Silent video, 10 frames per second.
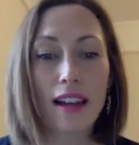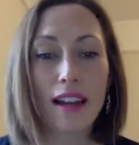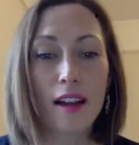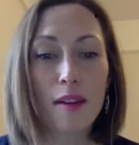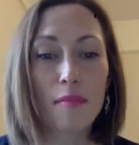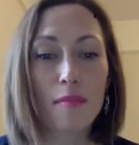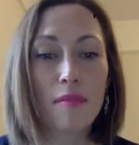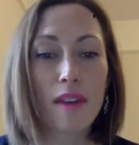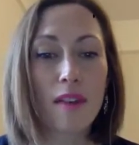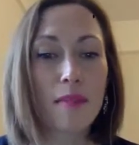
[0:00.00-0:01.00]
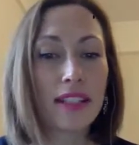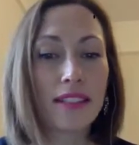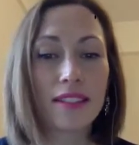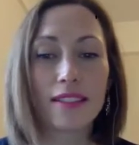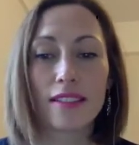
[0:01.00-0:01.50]
I
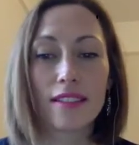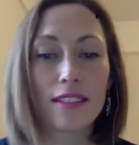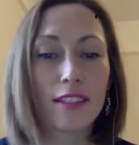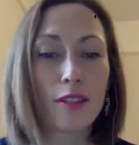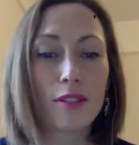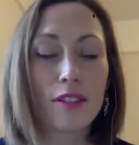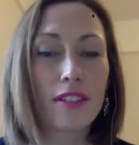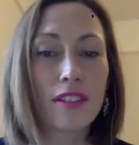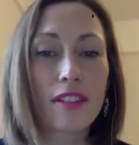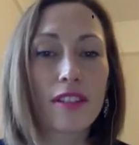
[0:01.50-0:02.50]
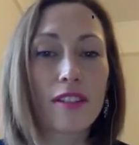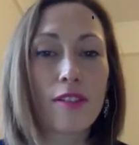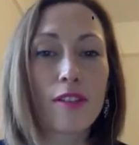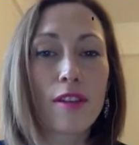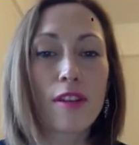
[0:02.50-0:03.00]
mean, you
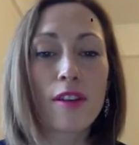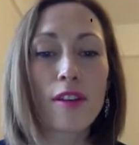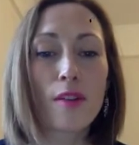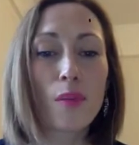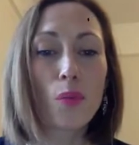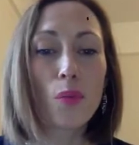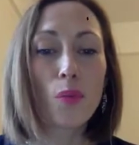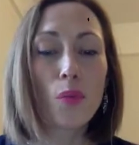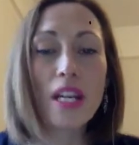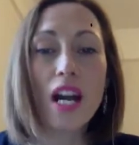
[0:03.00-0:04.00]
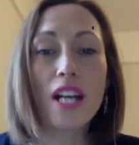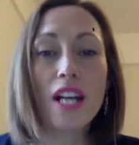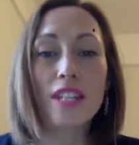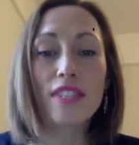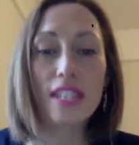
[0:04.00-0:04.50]
know, we
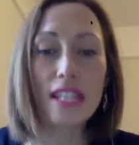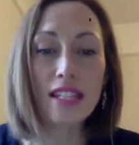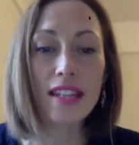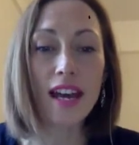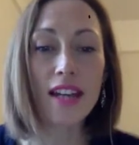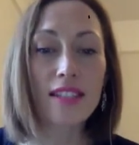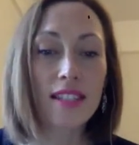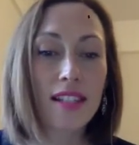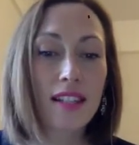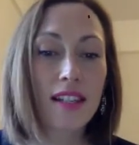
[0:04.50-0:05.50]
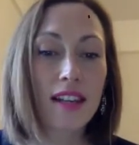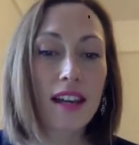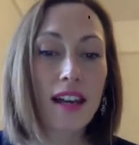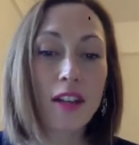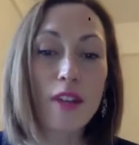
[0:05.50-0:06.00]
kind of see that,
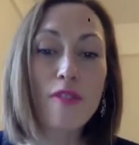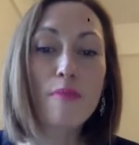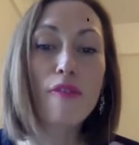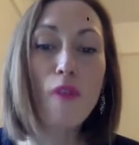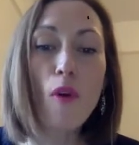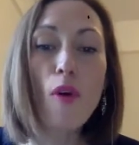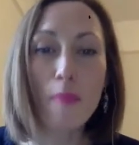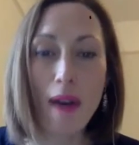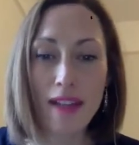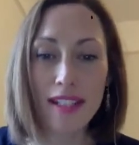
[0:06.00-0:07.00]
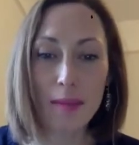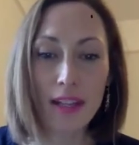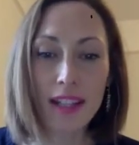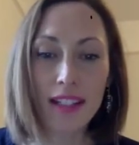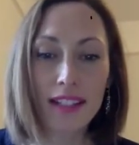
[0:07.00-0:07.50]
you know, even before the
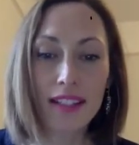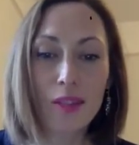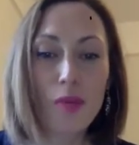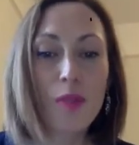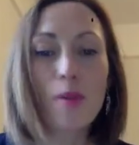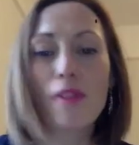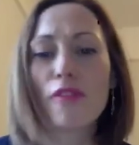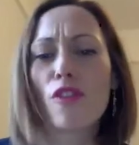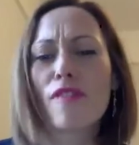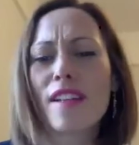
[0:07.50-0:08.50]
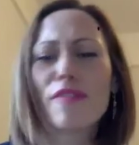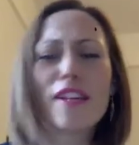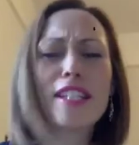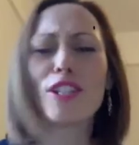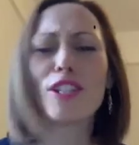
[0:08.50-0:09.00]
pandemic, we were already
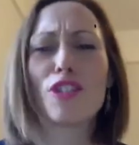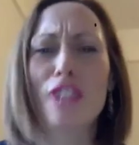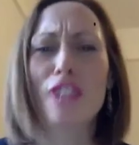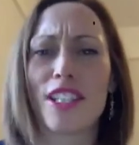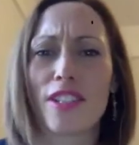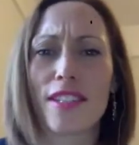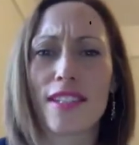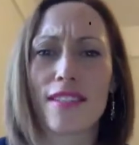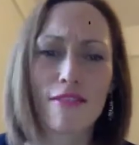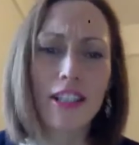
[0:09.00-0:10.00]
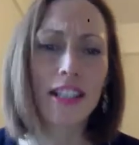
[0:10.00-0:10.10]
facing huge challenges, right?